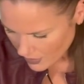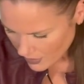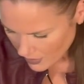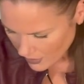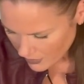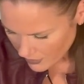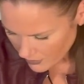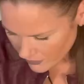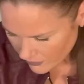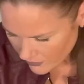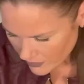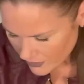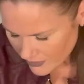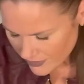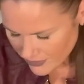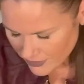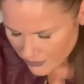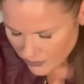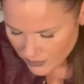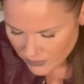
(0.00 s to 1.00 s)
I got three
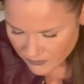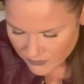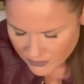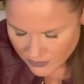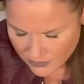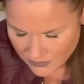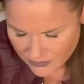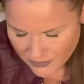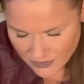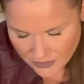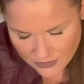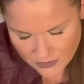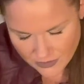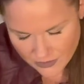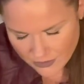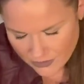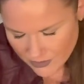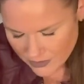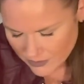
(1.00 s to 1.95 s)
sexual element and tarot.